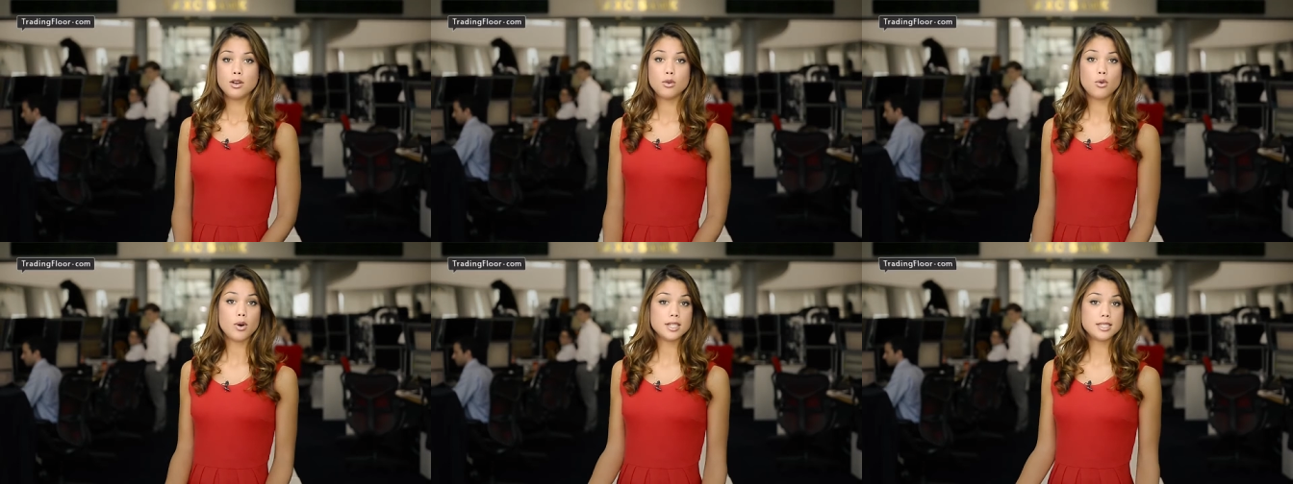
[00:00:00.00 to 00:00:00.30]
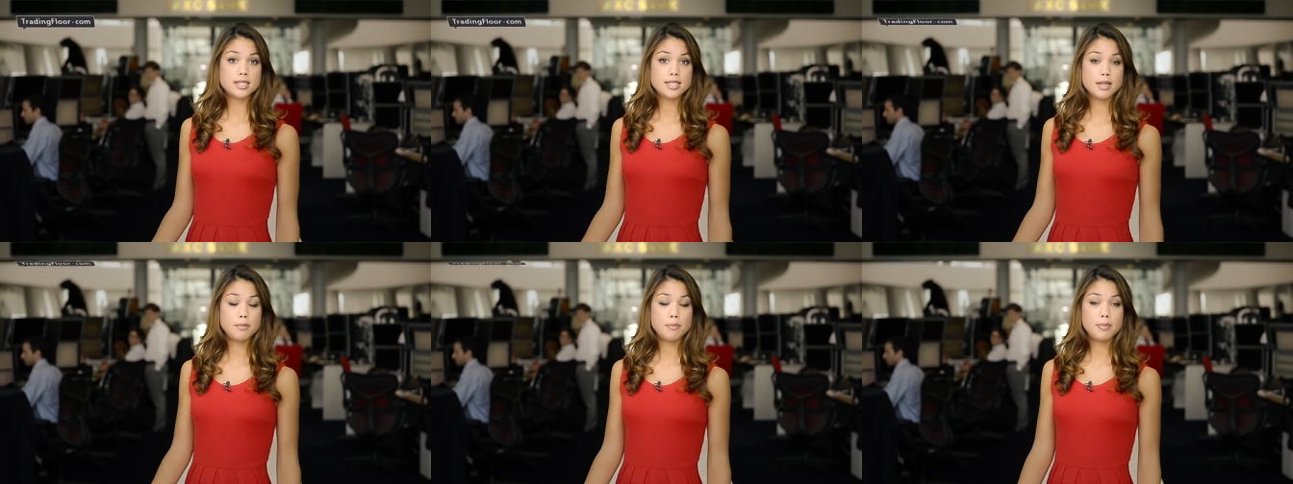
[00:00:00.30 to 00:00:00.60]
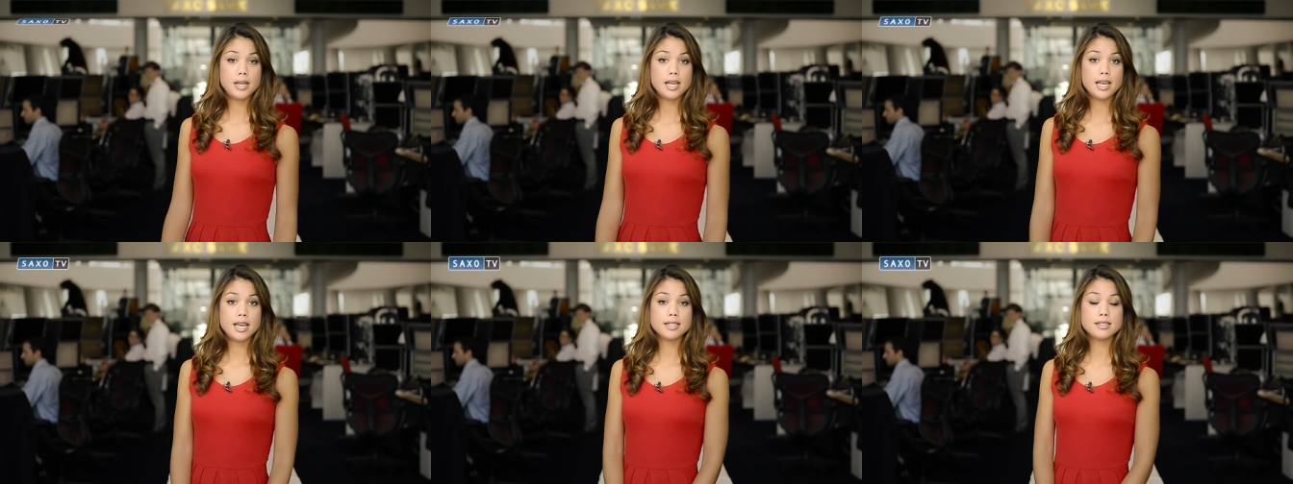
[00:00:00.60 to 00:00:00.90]
Quite
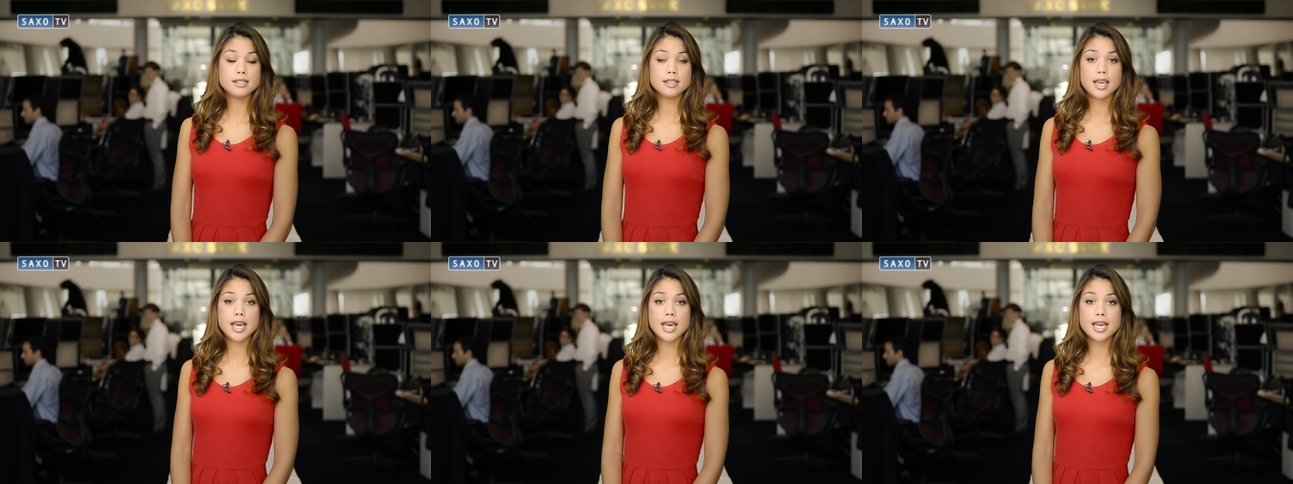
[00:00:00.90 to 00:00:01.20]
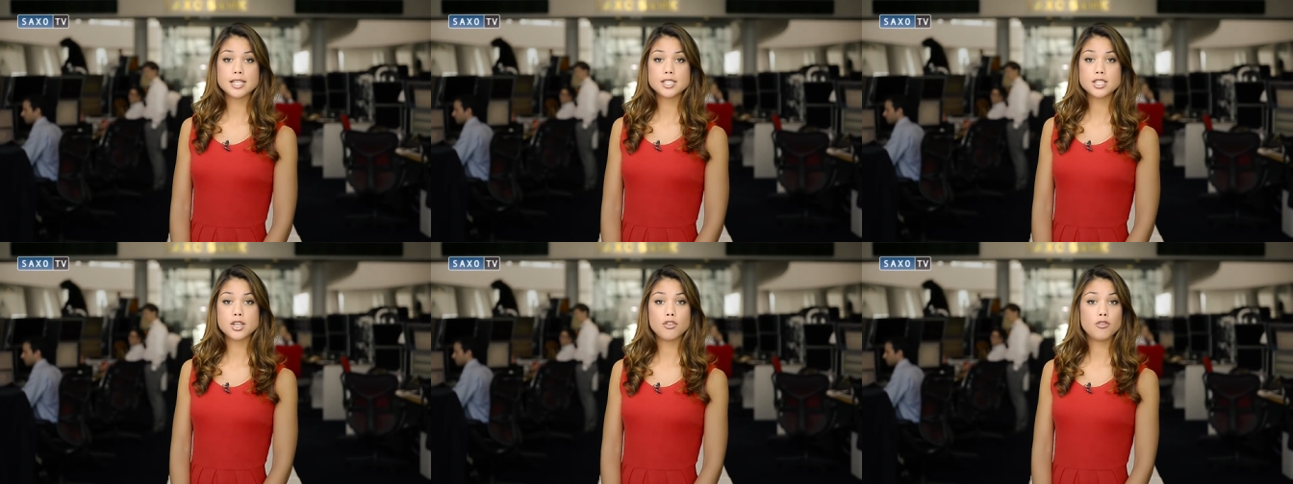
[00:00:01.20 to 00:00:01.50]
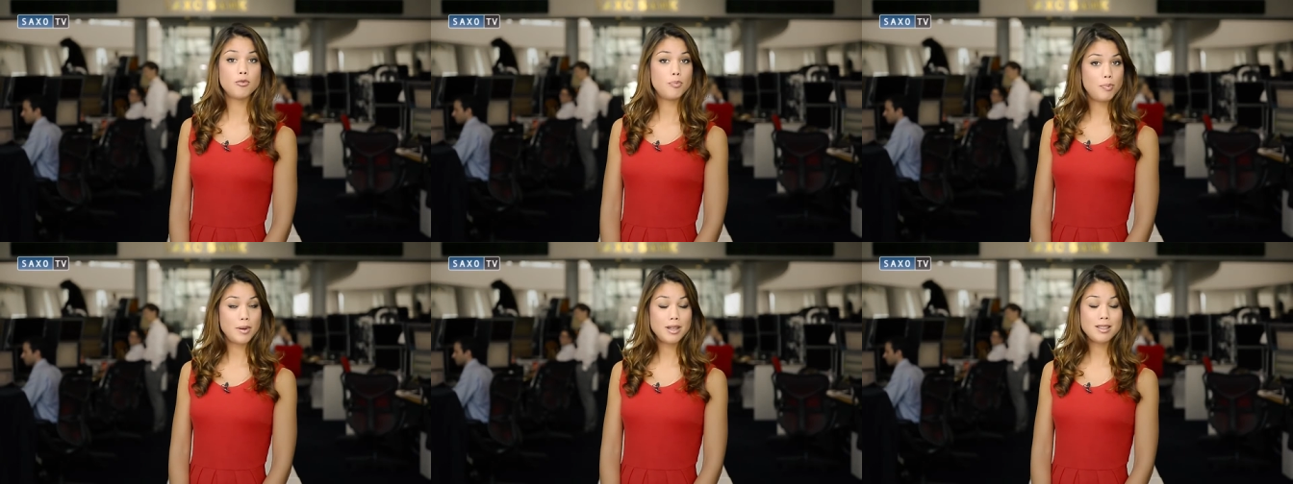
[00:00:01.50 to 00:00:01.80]
simply, it's a case
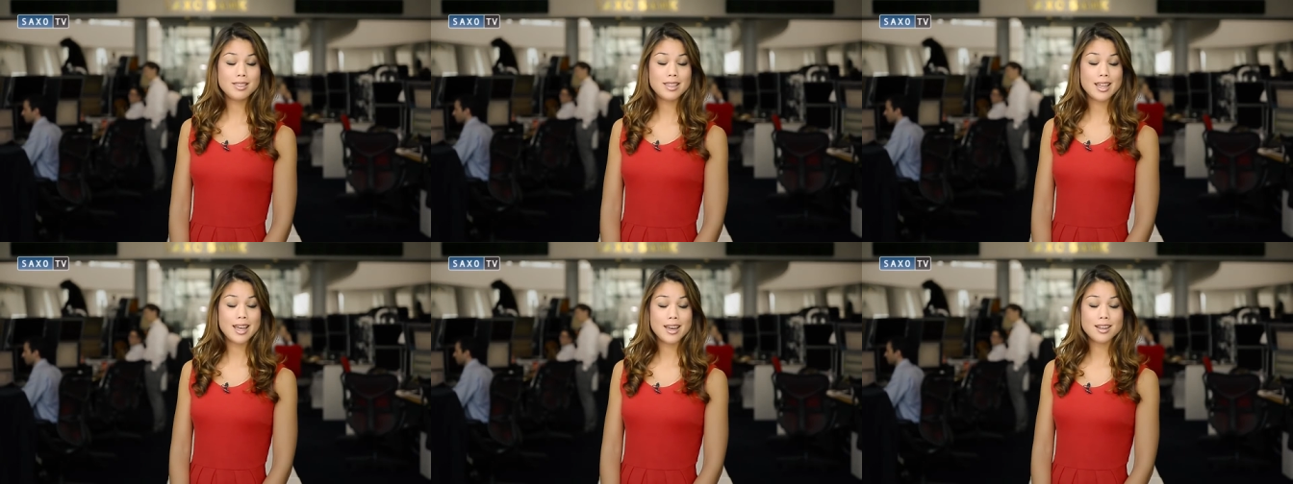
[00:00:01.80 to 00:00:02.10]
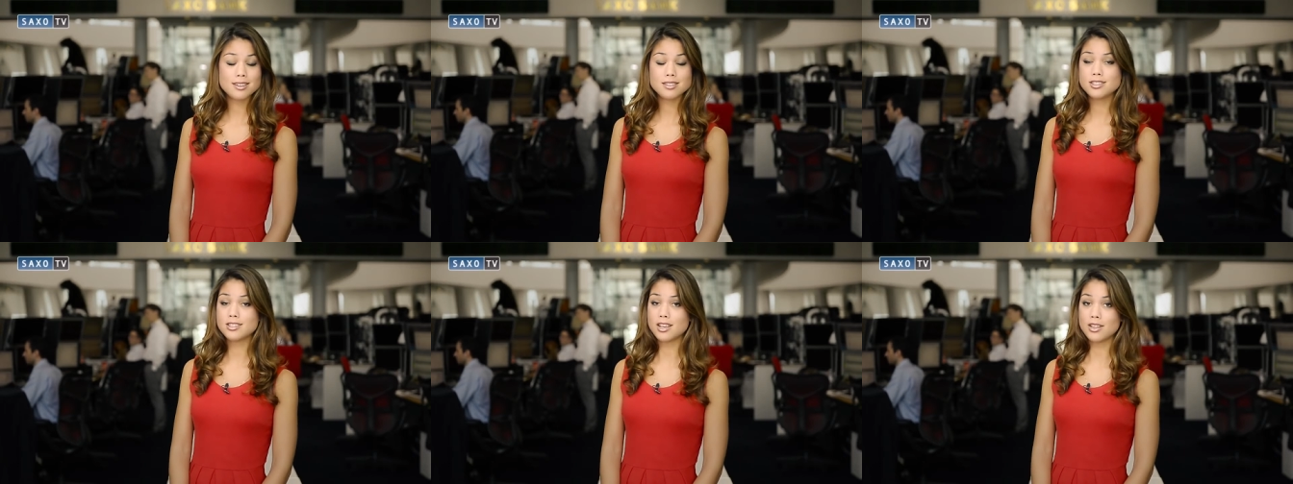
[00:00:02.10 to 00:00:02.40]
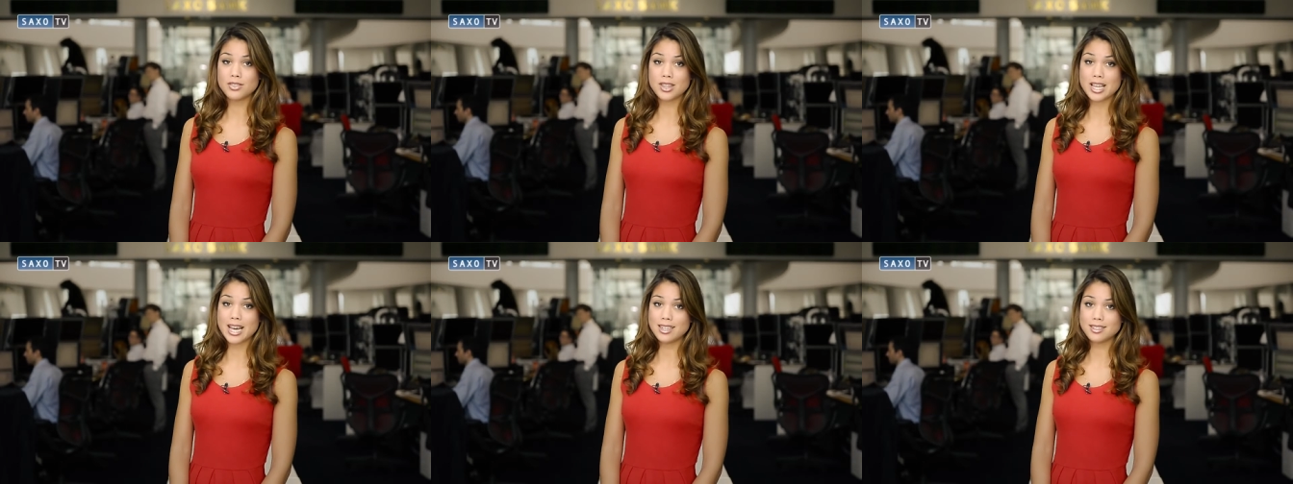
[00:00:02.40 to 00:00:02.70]
of been there,
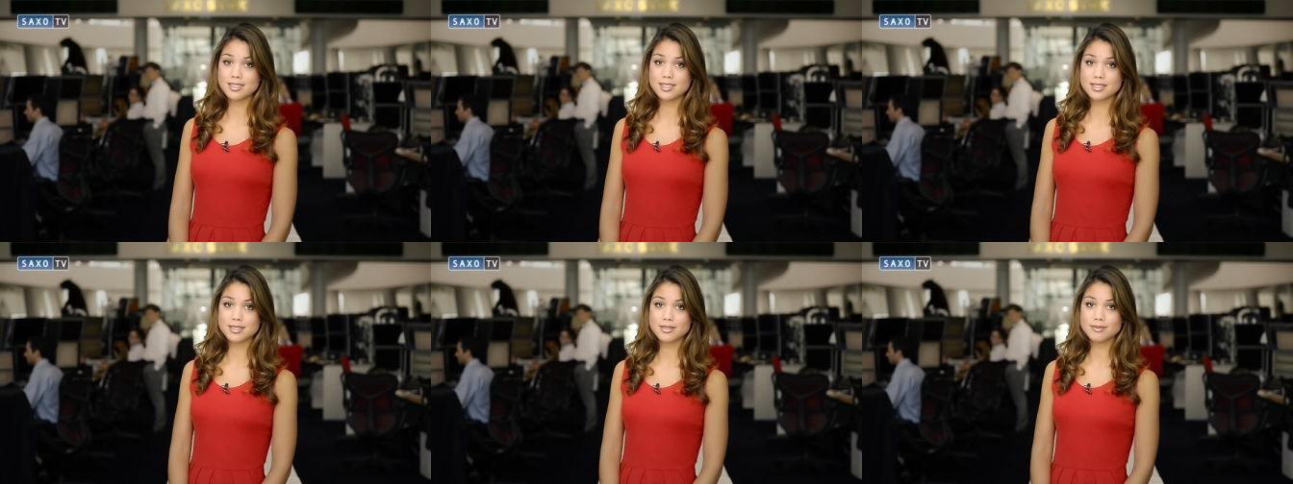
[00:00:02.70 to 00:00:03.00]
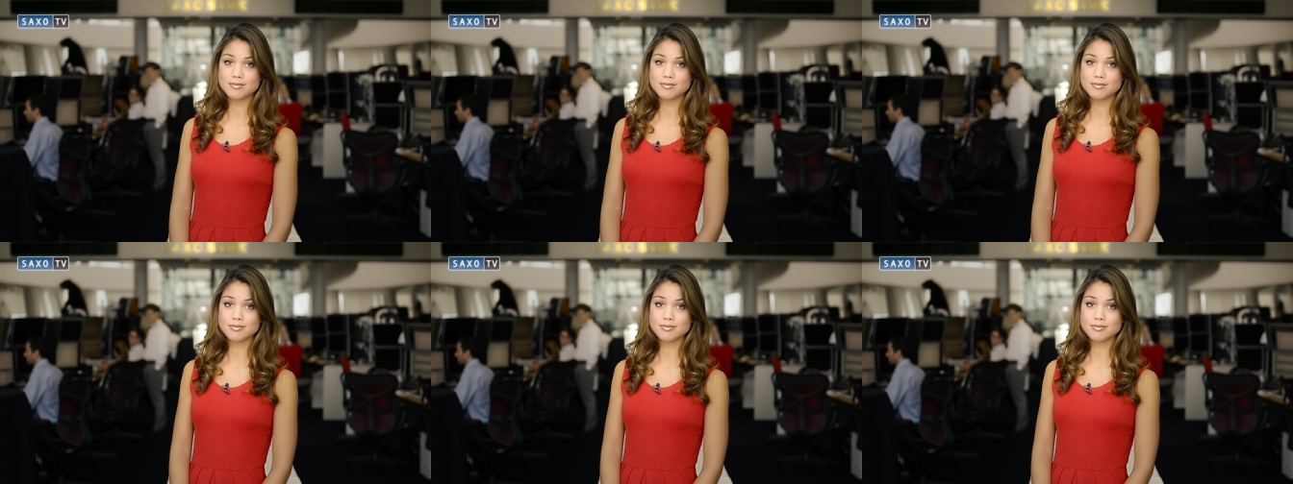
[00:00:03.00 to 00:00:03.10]
done that.